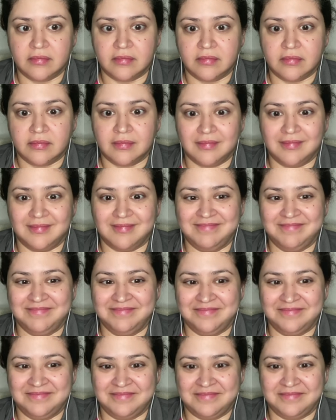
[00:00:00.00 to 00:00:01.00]

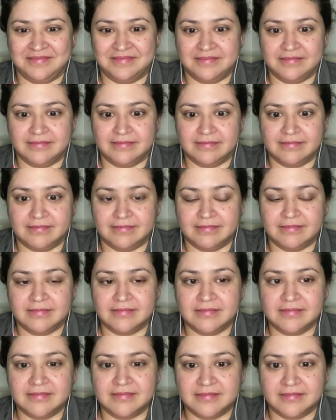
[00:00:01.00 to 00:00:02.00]

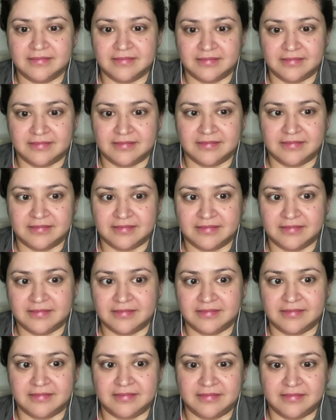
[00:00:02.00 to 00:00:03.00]

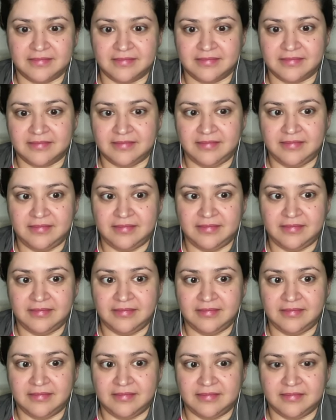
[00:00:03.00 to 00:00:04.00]

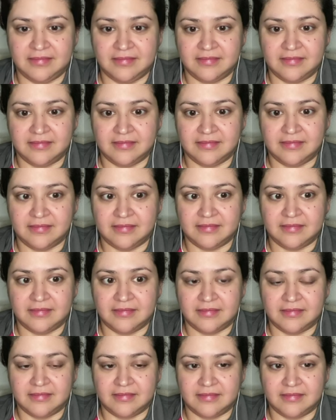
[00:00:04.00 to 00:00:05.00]

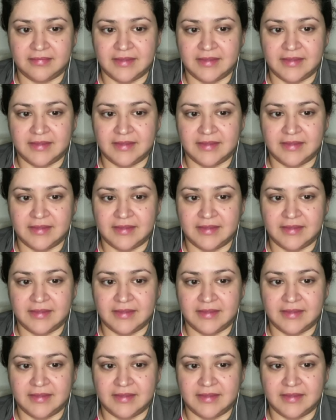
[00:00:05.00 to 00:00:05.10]
The person shown says nothing.